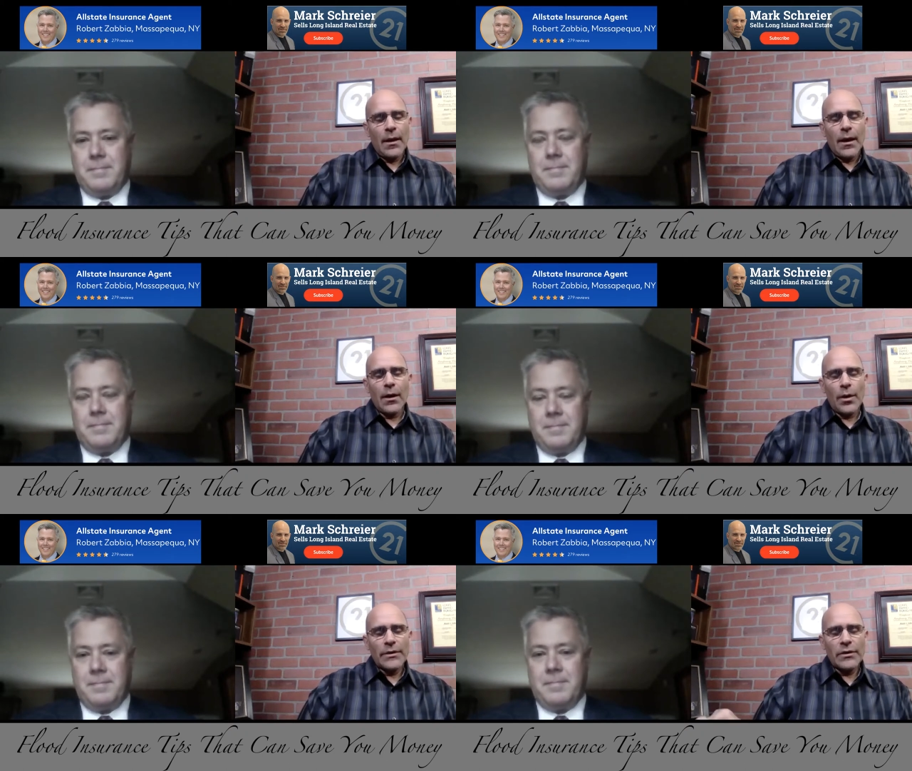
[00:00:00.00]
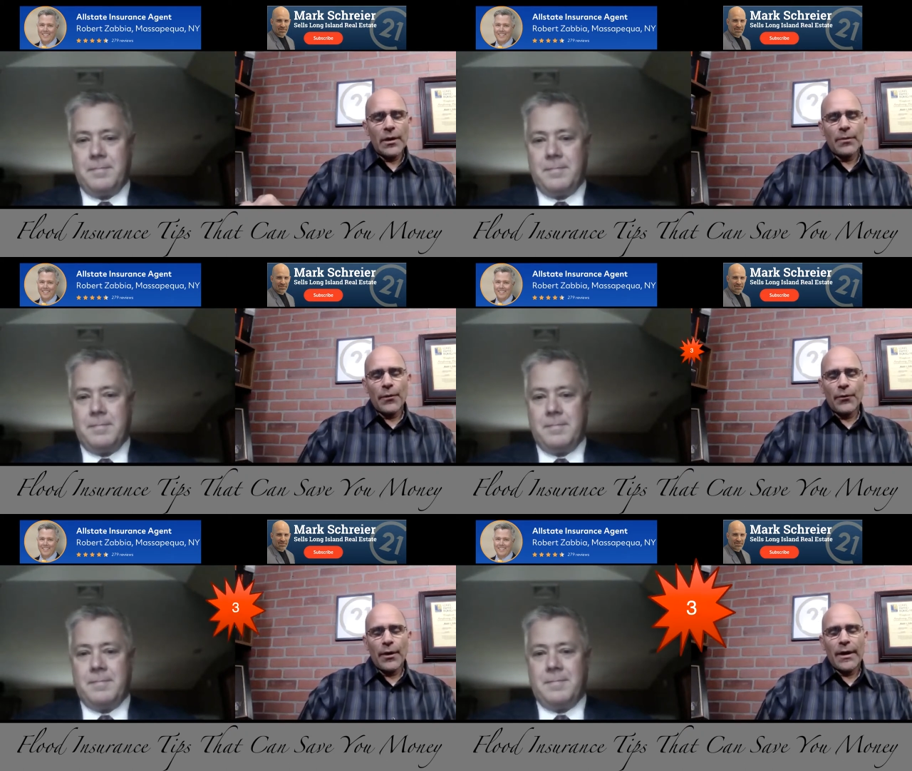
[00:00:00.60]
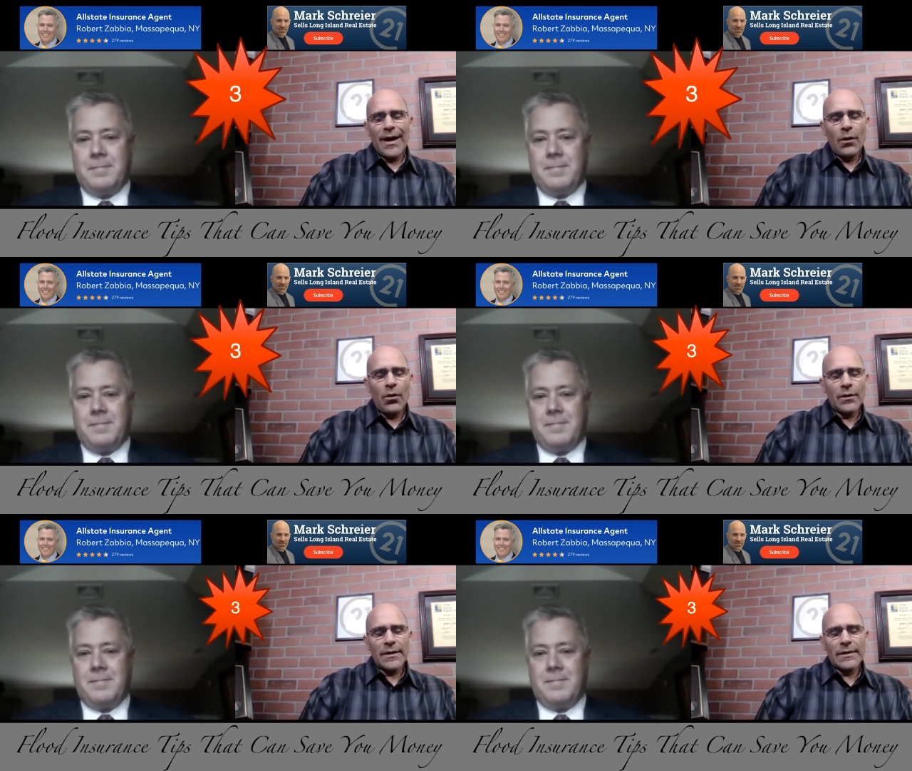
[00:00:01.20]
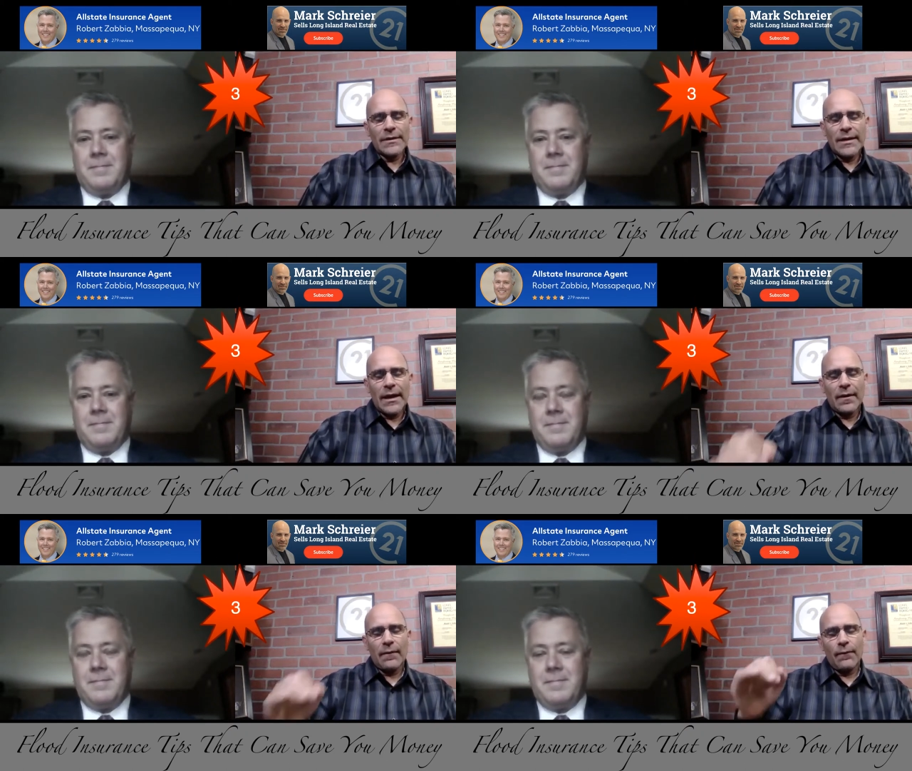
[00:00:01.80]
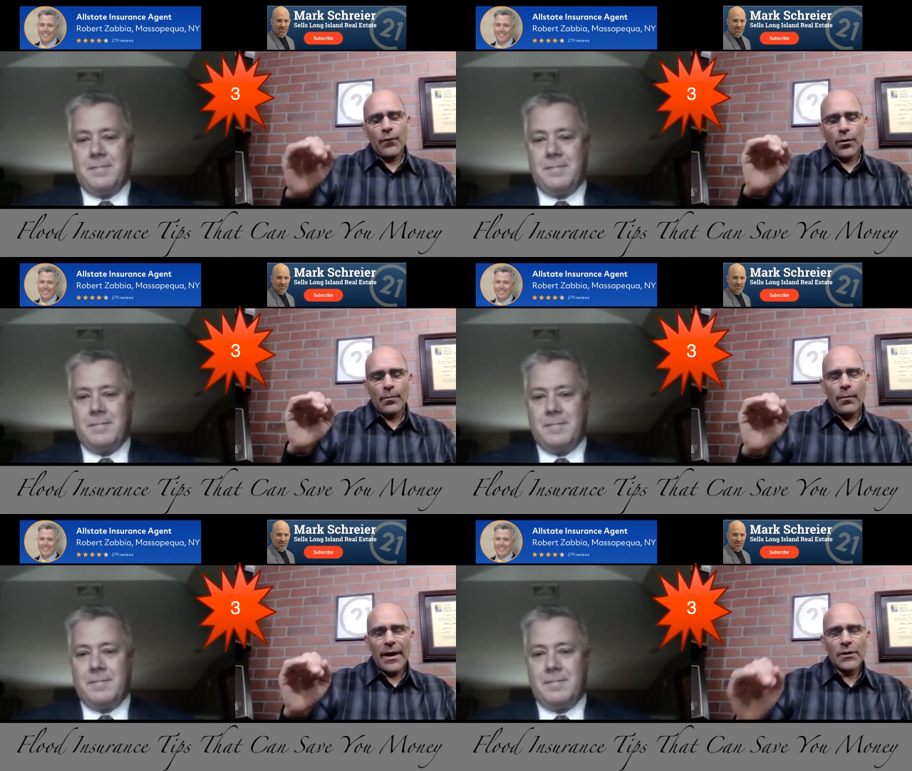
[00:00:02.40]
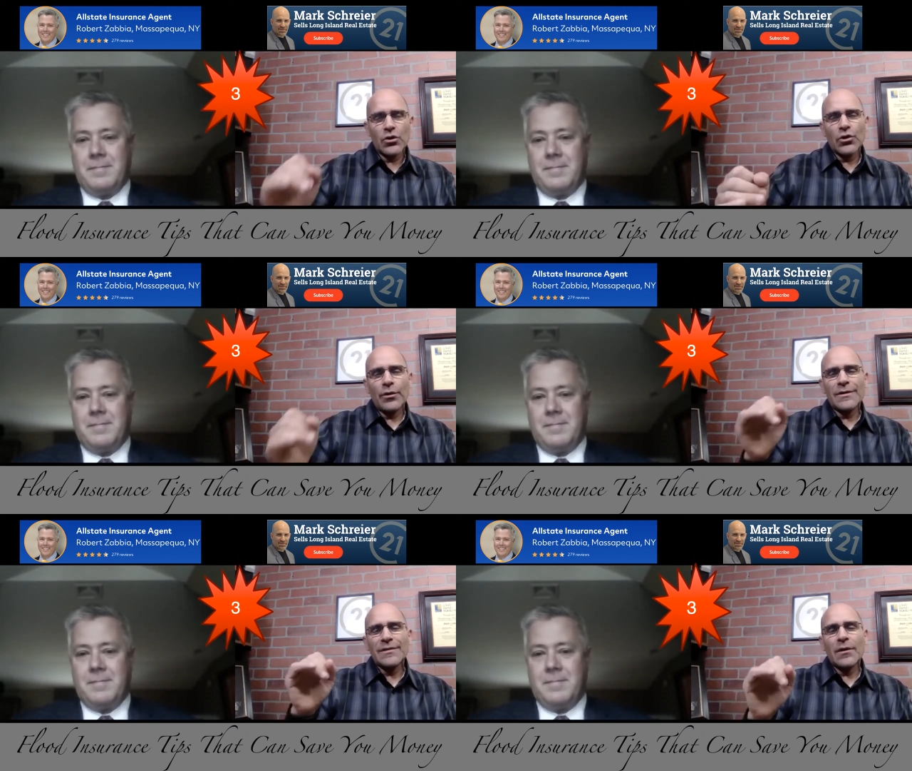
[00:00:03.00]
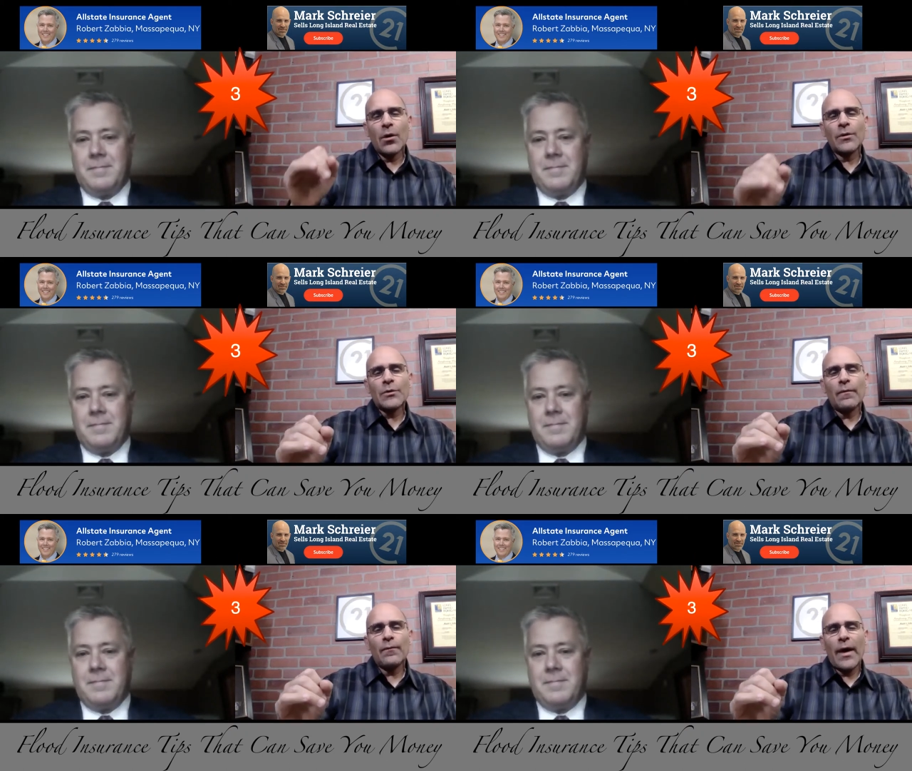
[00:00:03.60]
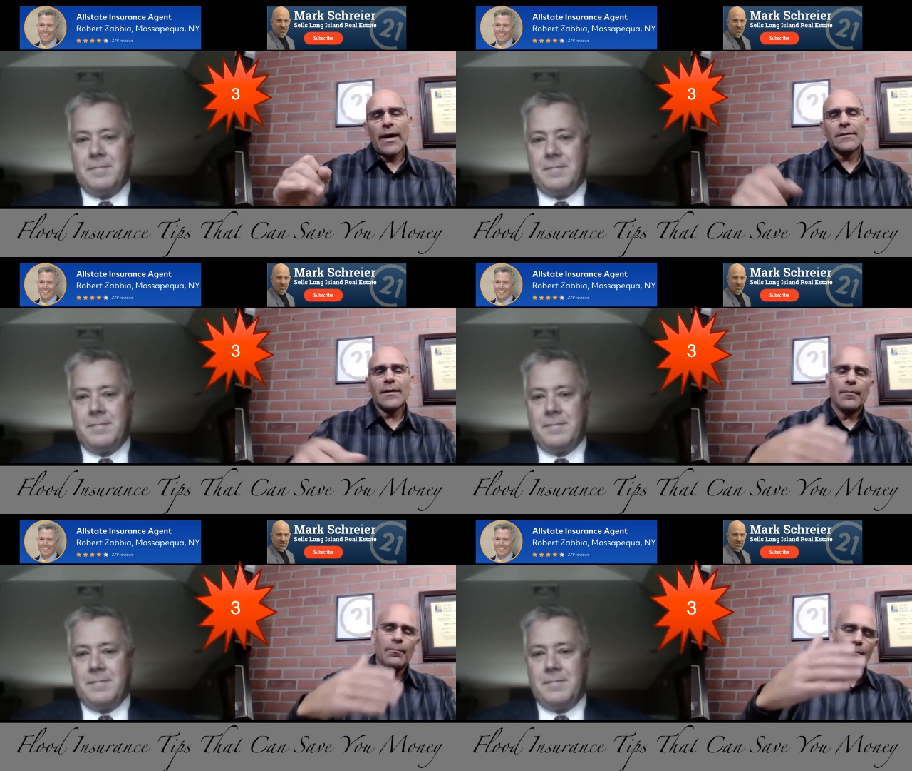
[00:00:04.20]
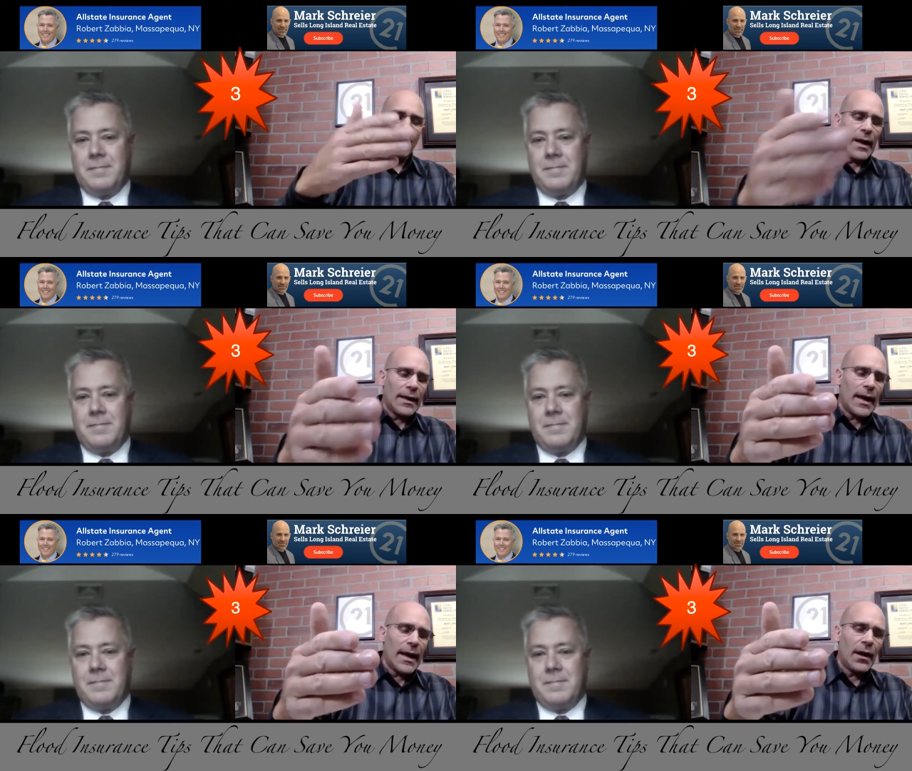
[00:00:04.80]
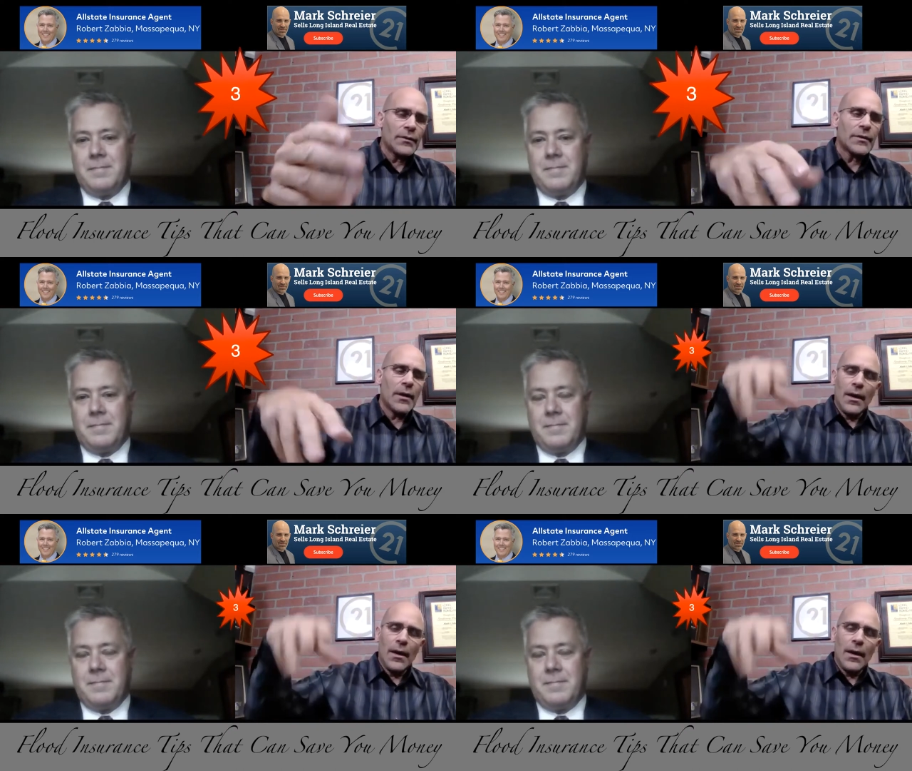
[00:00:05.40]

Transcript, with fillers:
Speaker 1: Uh, question number three, how long does it take for my insurance to go into effect? I'm buying a house,